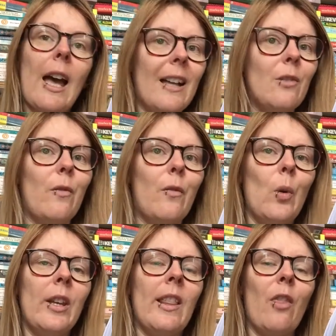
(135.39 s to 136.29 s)
hadn't
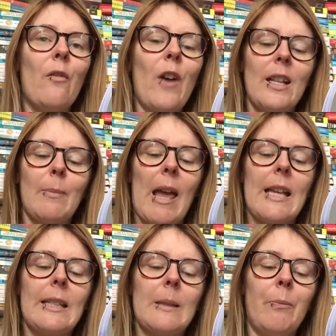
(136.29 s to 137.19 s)
fallen in the first
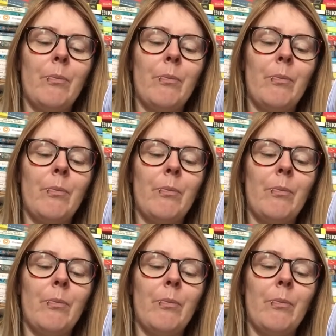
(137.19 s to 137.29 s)
place.